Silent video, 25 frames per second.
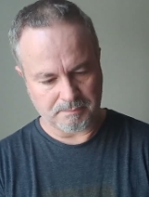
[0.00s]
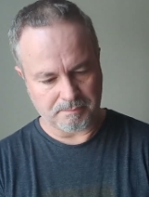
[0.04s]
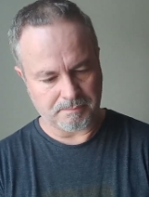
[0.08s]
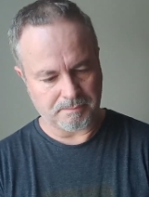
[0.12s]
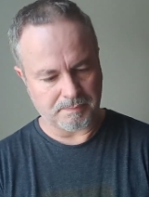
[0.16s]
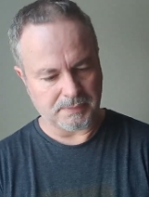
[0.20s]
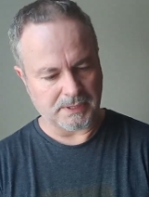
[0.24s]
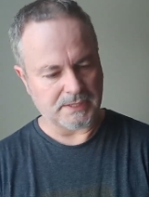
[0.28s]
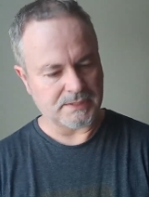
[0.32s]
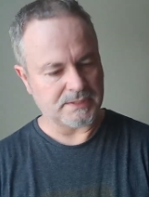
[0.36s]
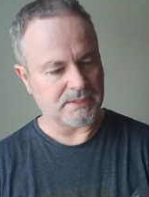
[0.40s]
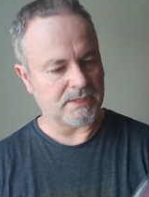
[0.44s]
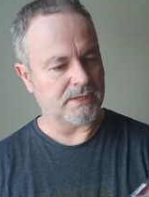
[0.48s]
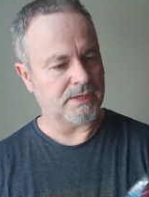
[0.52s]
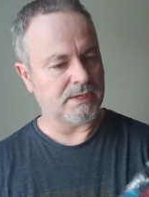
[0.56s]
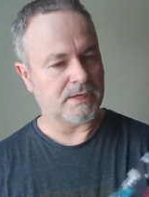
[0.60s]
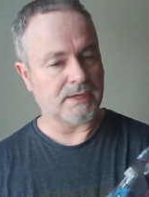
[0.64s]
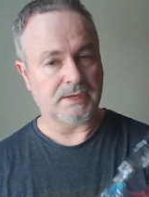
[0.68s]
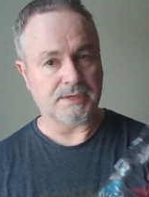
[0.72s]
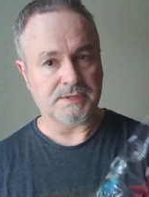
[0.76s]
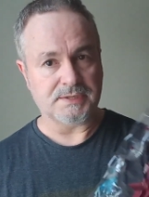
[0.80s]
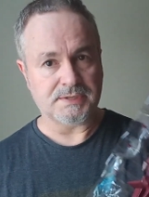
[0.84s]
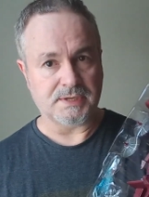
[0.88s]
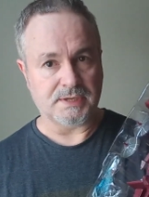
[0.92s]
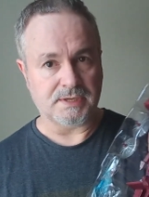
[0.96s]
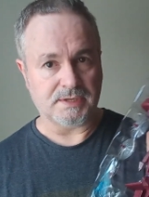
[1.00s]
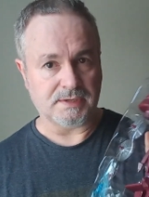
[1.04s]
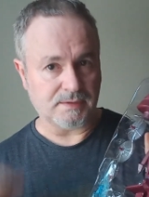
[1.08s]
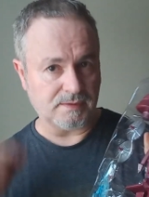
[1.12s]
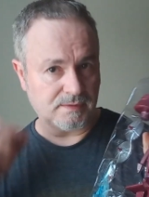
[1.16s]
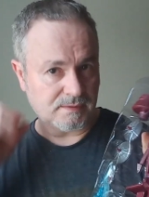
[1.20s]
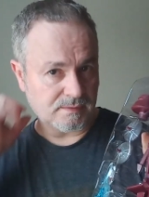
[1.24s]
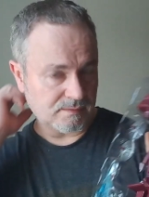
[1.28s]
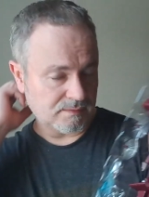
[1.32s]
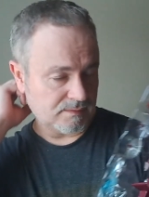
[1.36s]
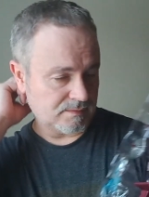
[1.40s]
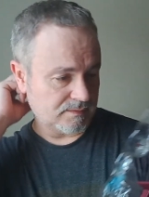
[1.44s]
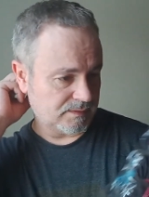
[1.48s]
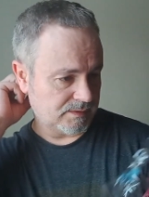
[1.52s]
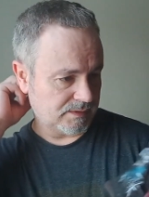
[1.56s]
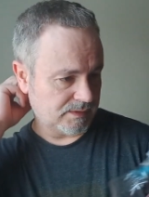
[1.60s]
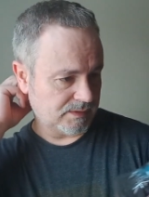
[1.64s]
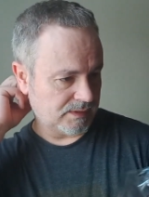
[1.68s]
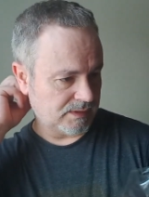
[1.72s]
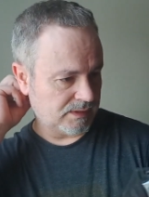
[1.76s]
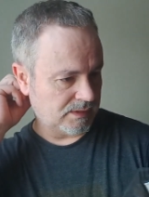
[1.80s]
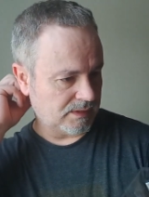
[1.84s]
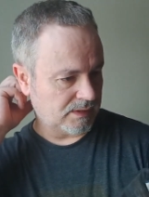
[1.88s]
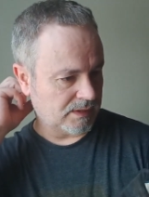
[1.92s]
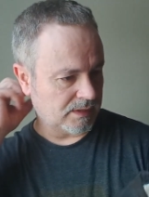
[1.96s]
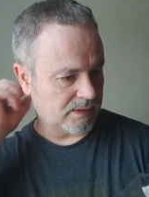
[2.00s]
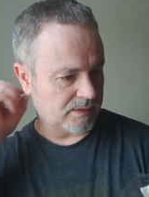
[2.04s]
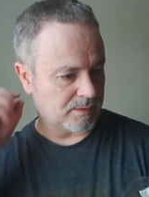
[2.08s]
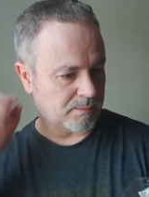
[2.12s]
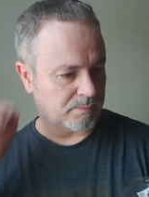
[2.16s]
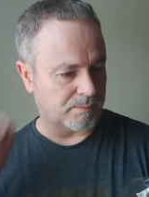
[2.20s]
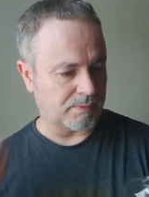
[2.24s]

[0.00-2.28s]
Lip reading: But like I said, at the